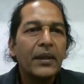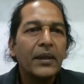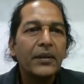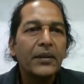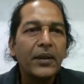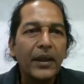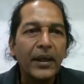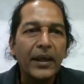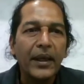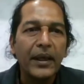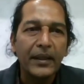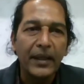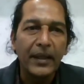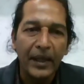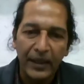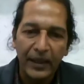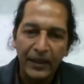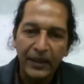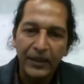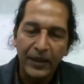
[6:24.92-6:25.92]
thinking
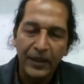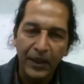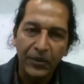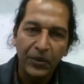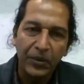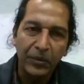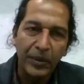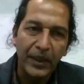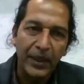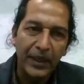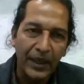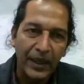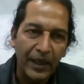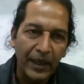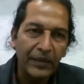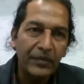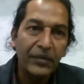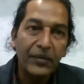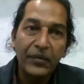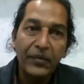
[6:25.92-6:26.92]
that that would be
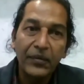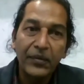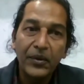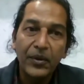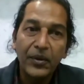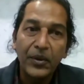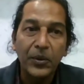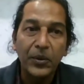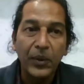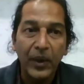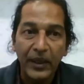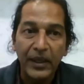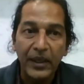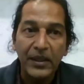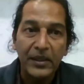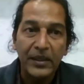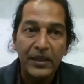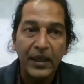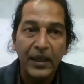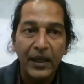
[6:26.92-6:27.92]
enough to
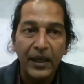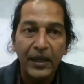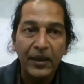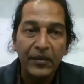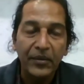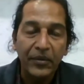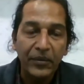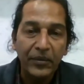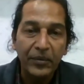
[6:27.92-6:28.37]
understand